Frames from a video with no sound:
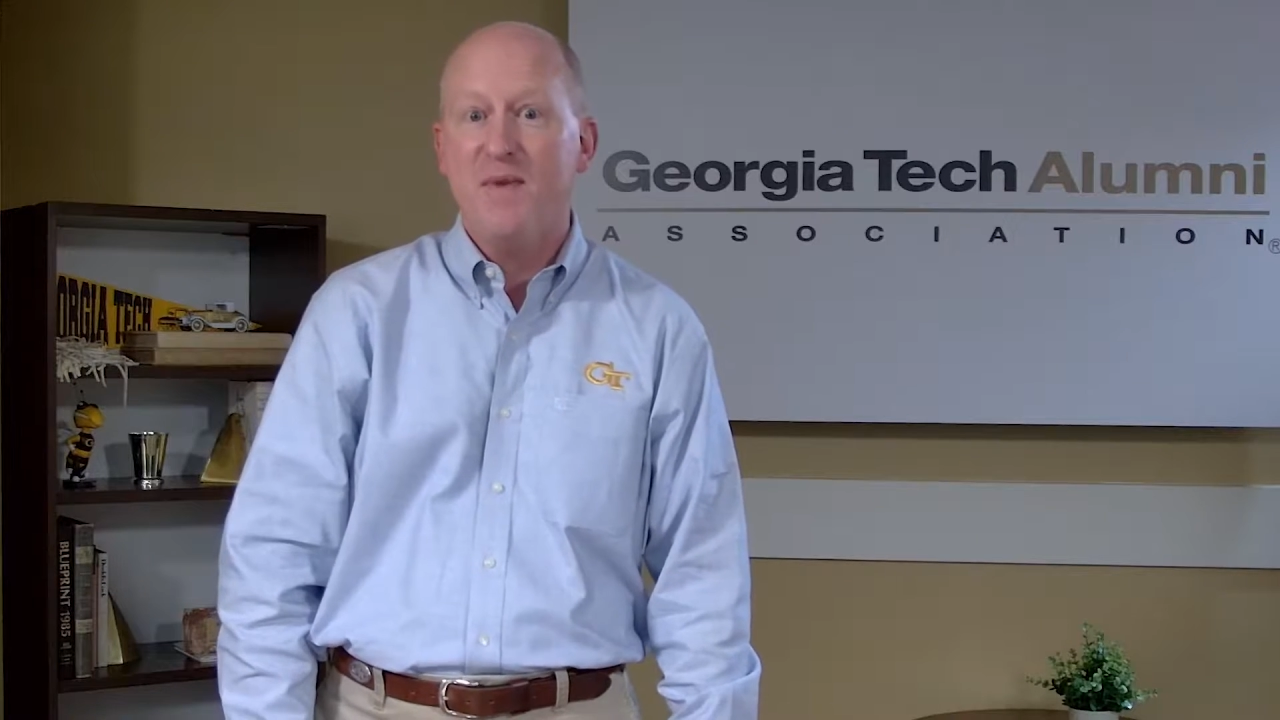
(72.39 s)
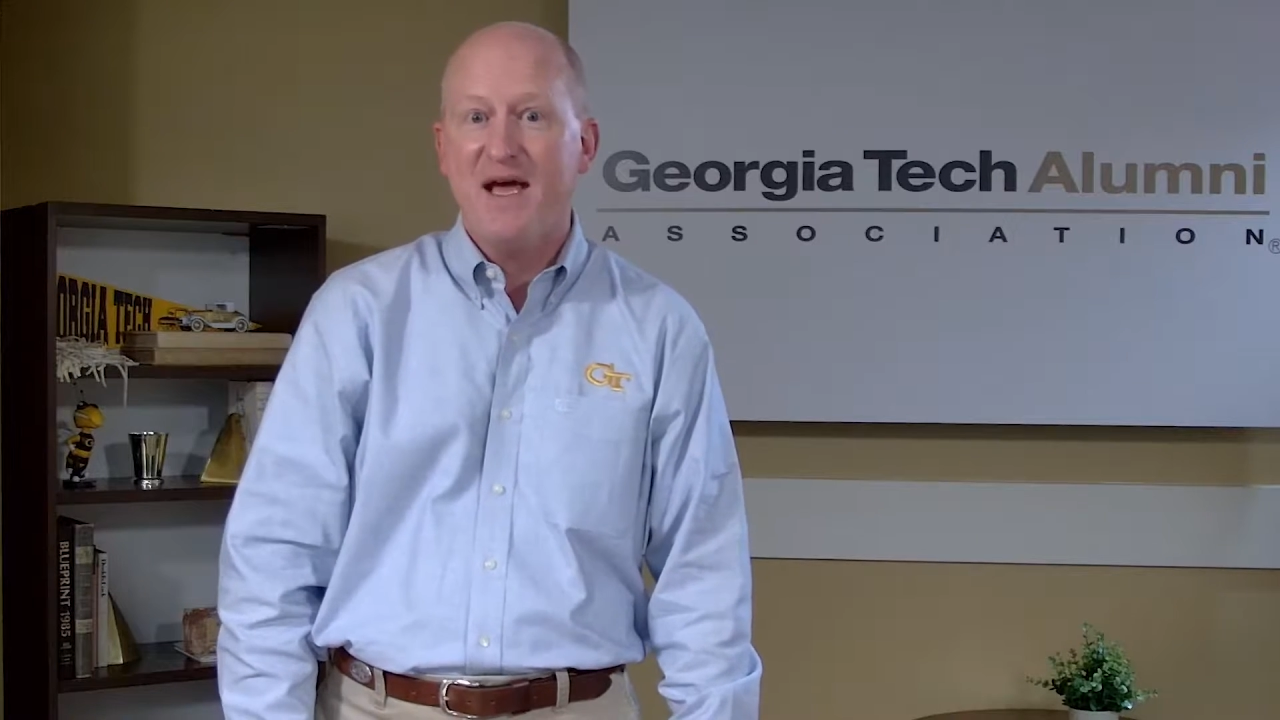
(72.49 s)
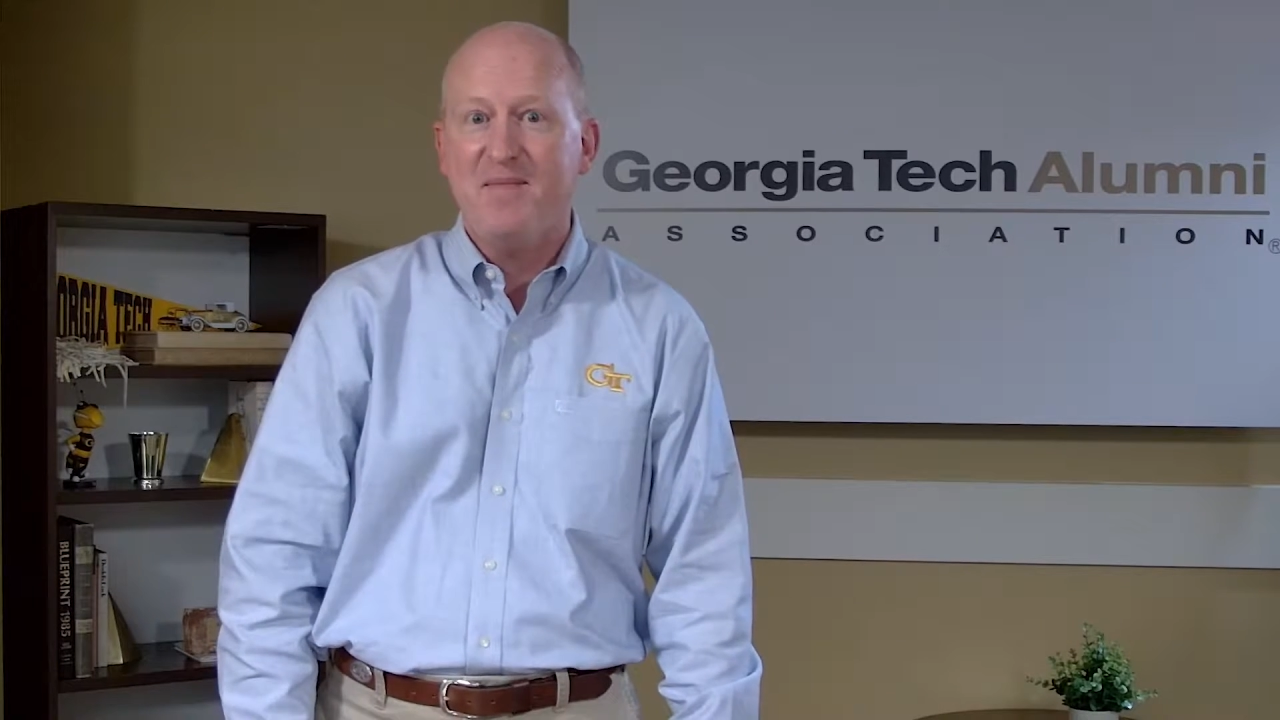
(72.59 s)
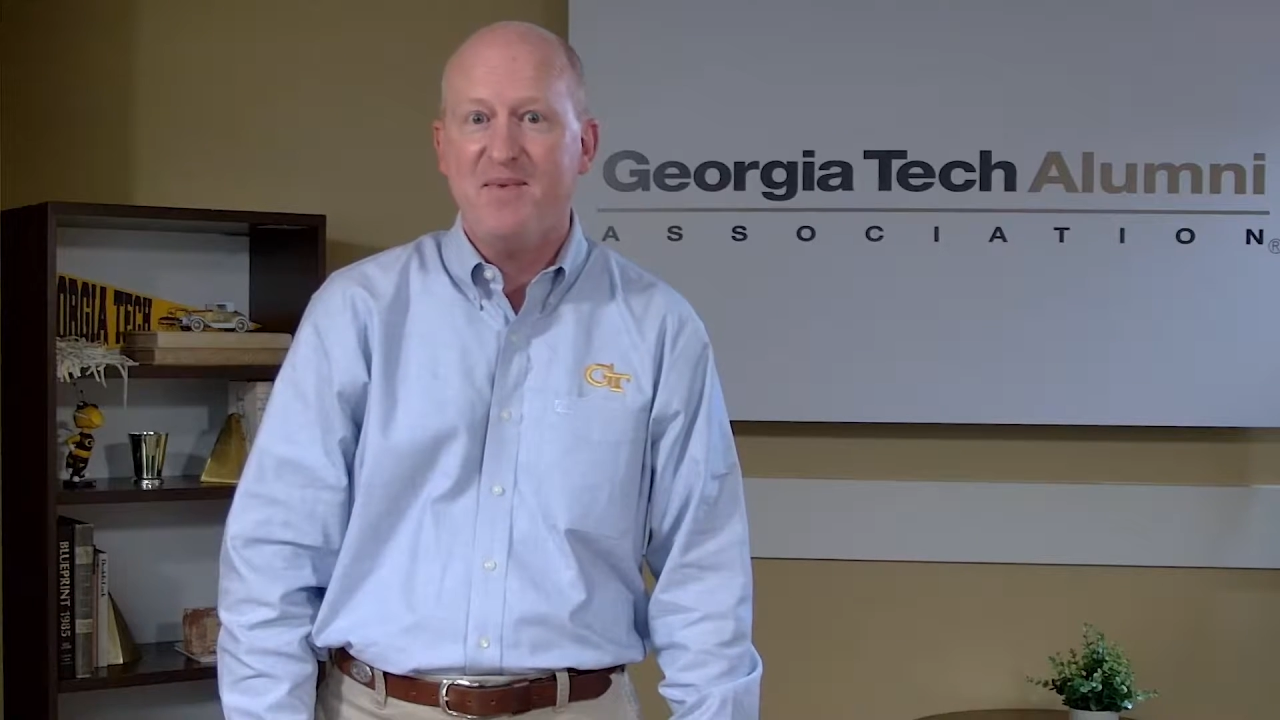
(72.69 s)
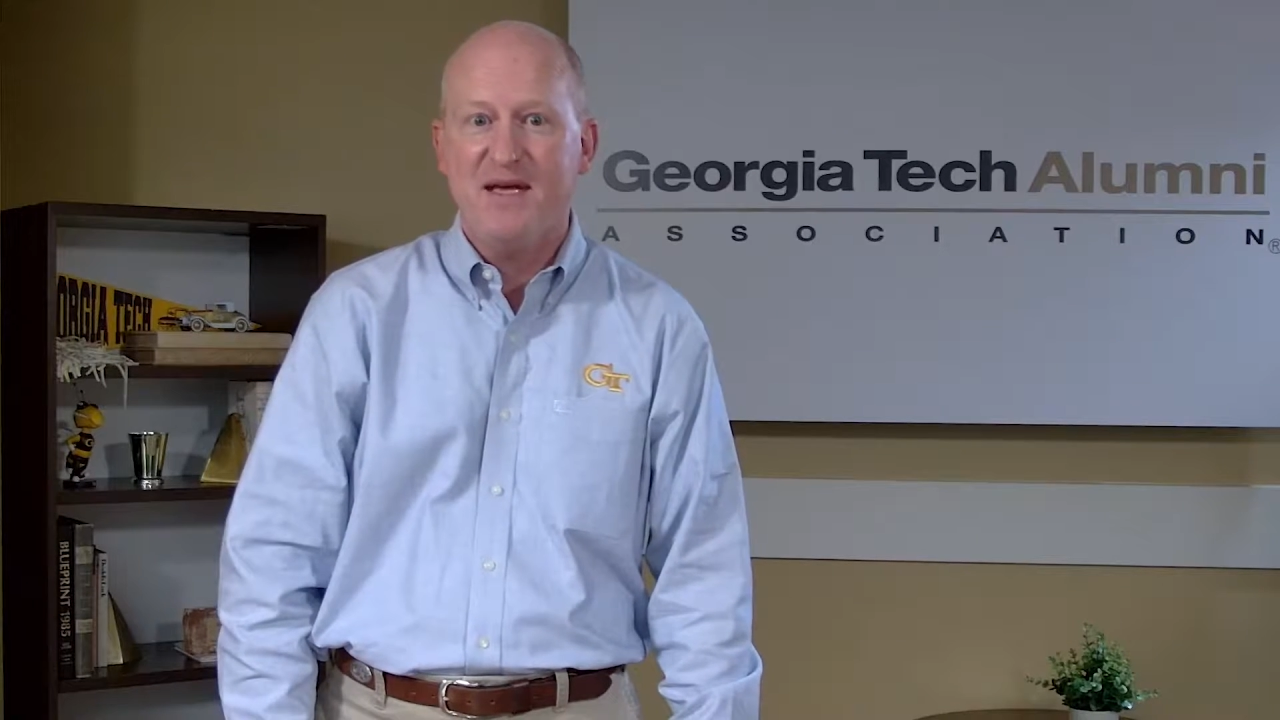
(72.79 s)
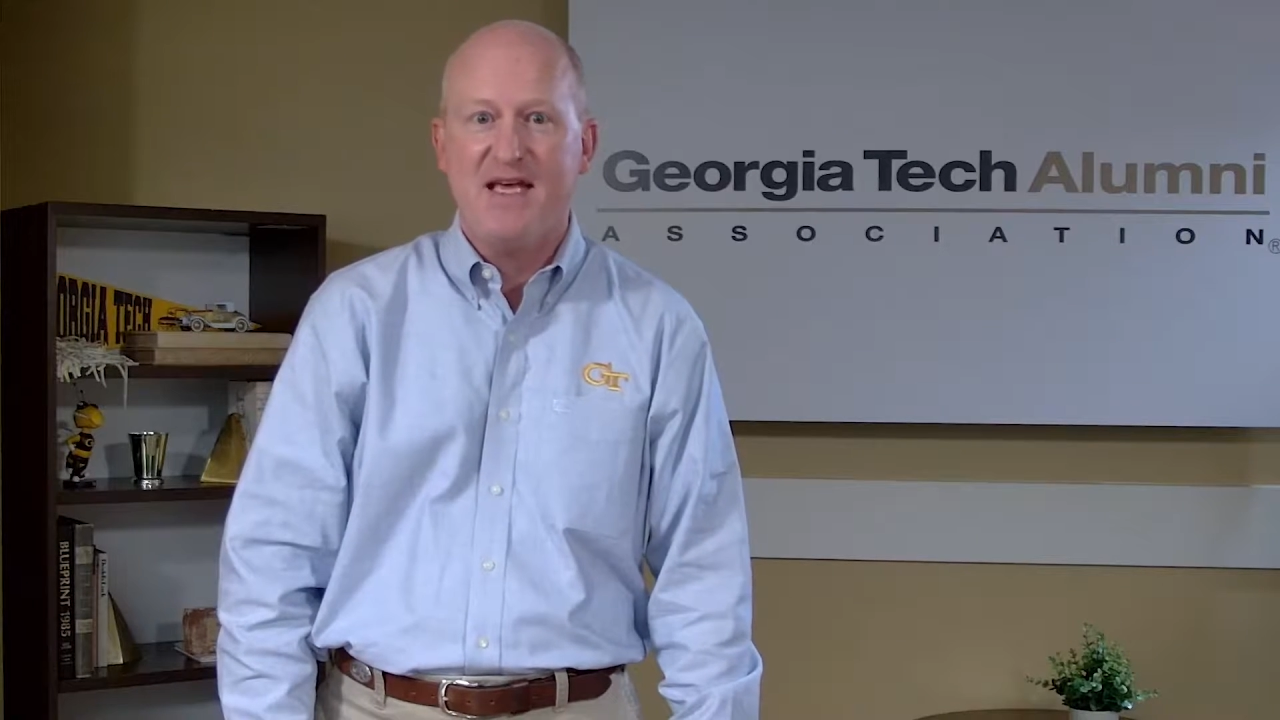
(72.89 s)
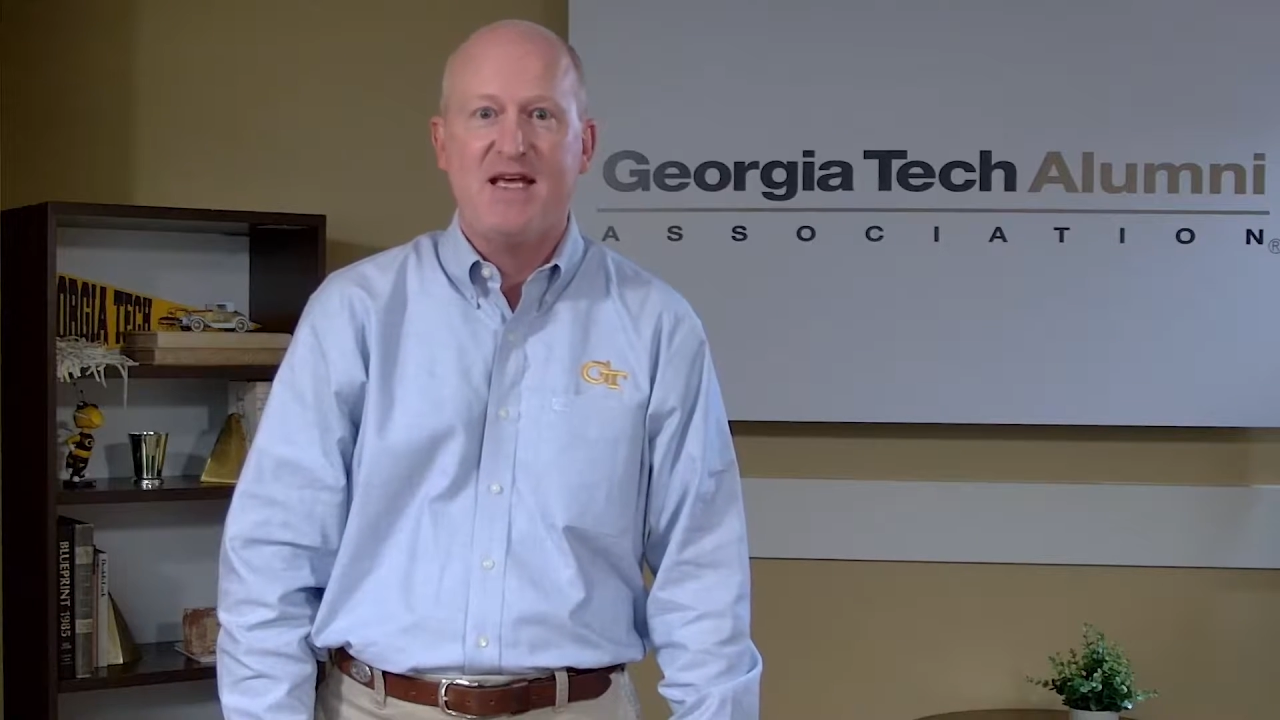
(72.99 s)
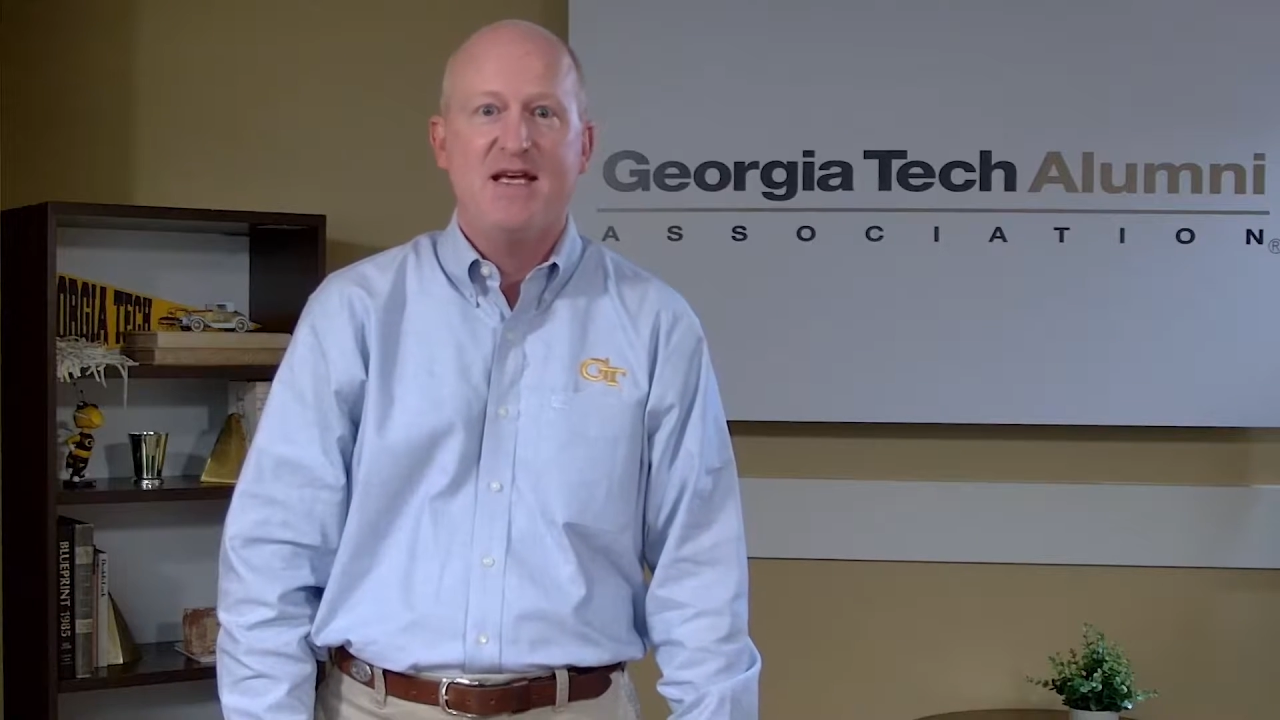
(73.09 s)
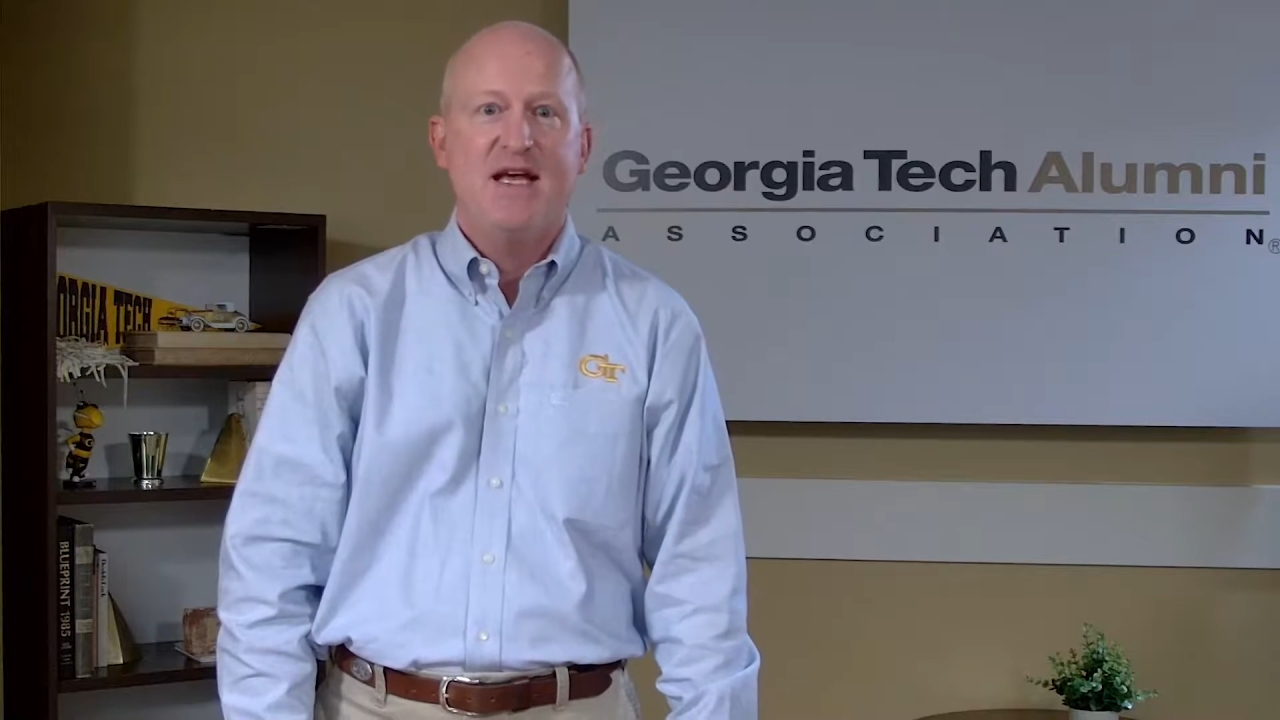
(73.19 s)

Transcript: may be.